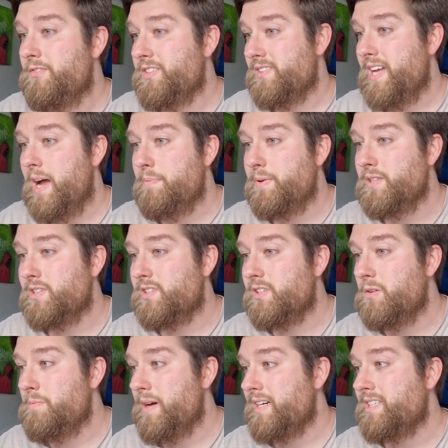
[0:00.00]
Verstappen
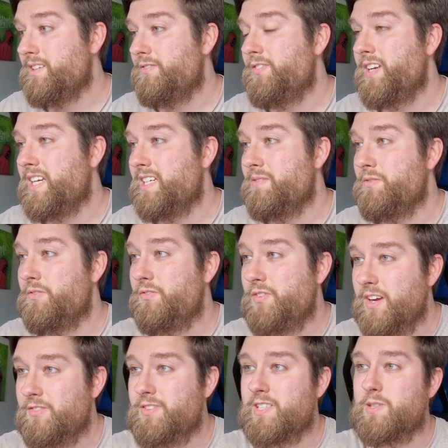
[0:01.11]
still managed to finish in
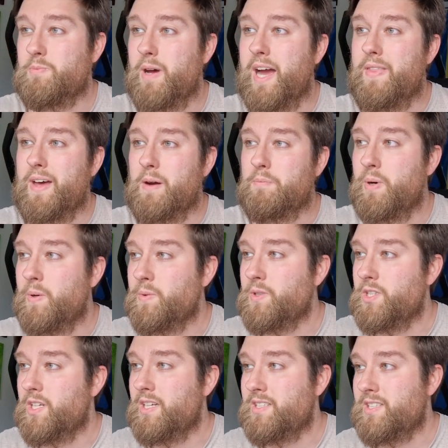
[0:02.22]
5th despite that
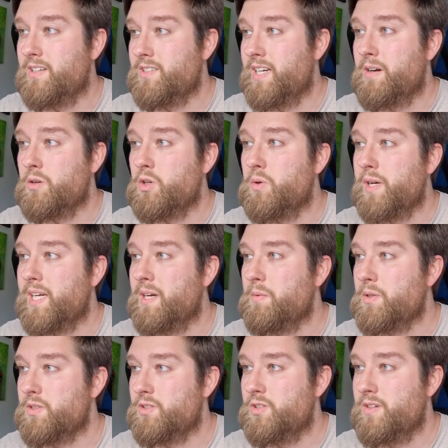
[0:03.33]
puncture. That tells you how quick he
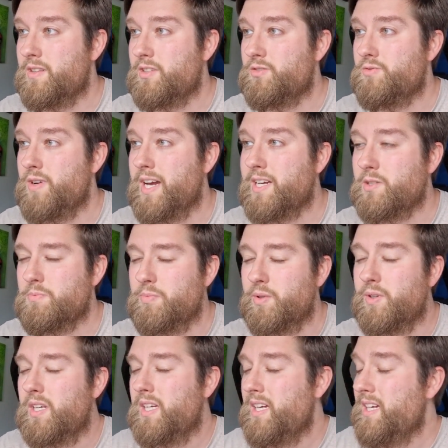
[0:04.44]
was during this race.
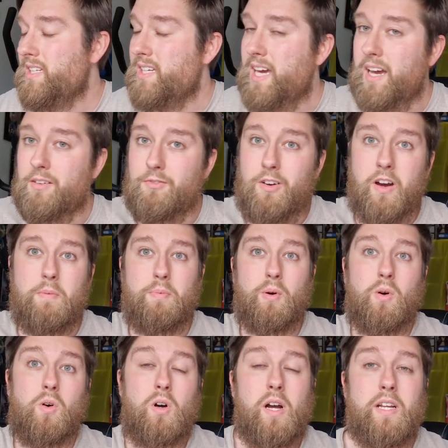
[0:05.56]
But yeah, very
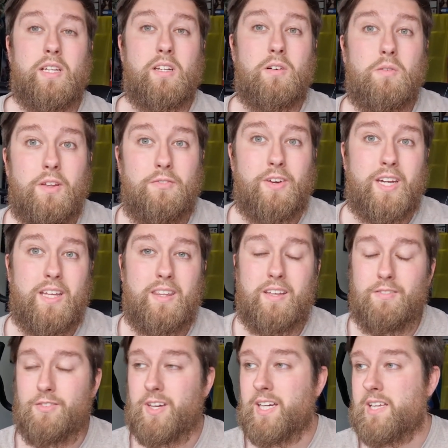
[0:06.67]
poor. And the
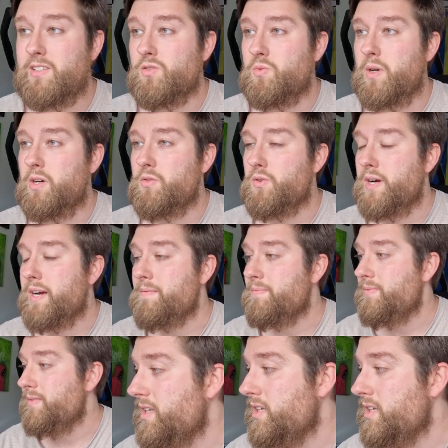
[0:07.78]
thing is as well, right?